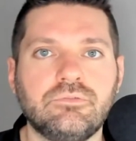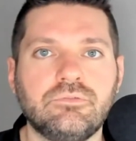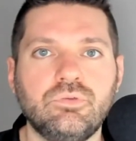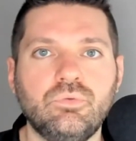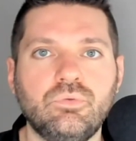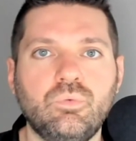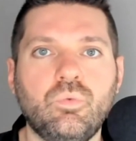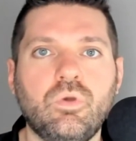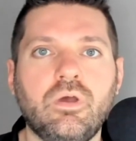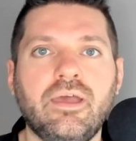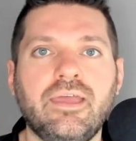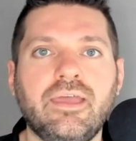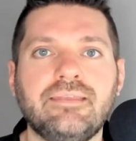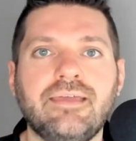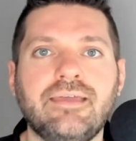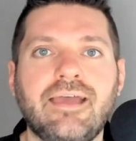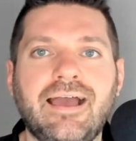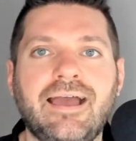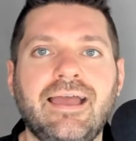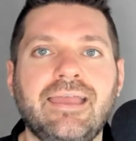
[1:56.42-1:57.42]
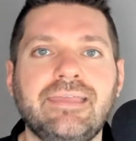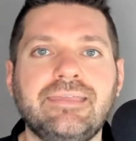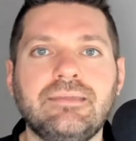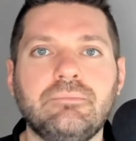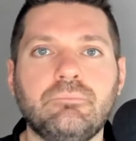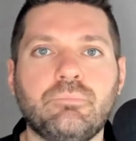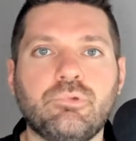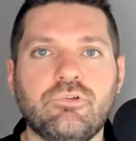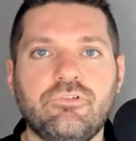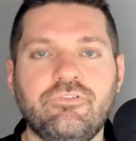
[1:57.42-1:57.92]
to what I
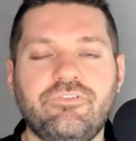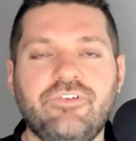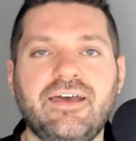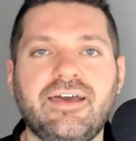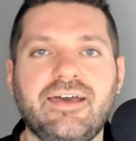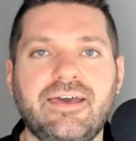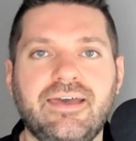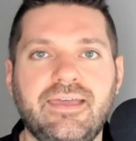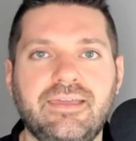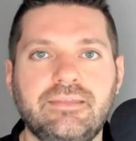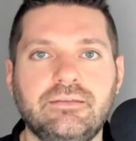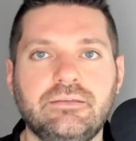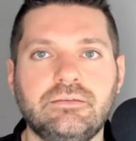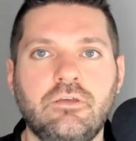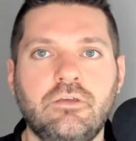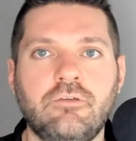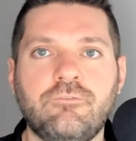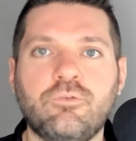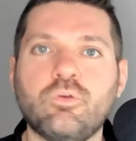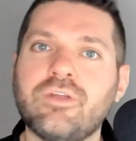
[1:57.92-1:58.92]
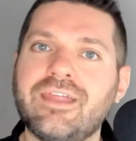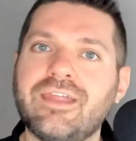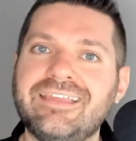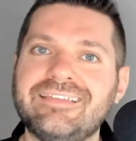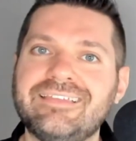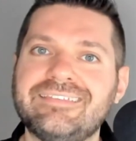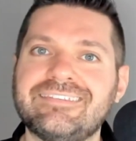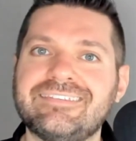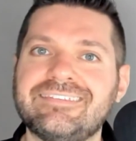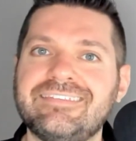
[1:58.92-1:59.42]
can provide for
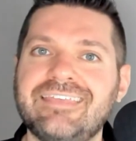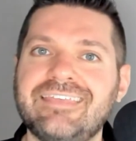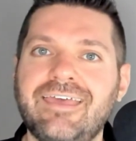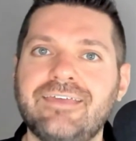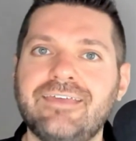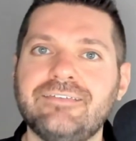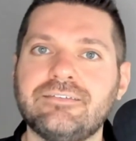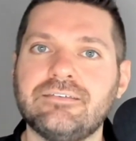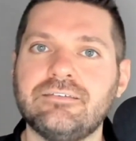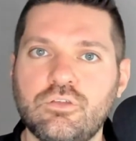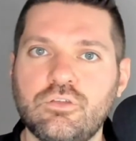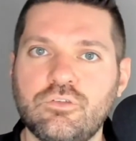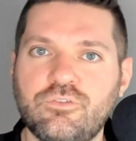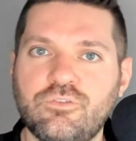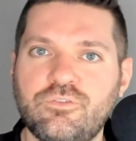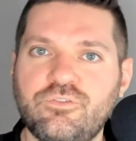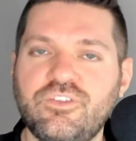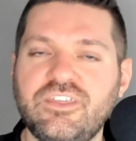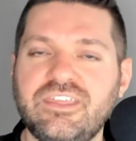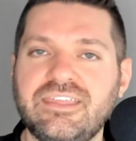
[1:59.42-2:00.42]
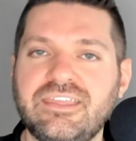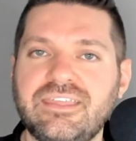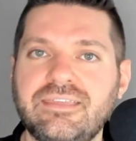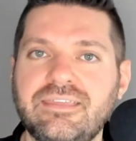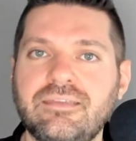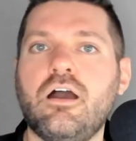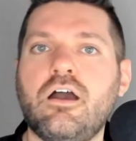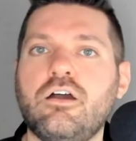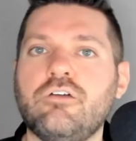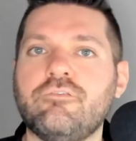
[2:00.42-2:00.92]
a set
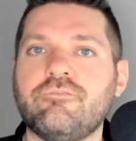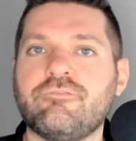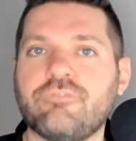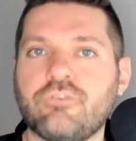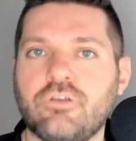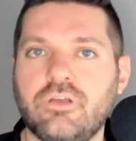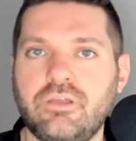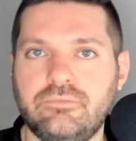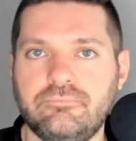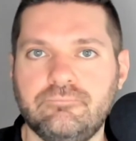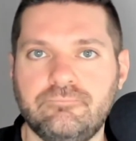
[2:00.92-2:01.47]
fee up front.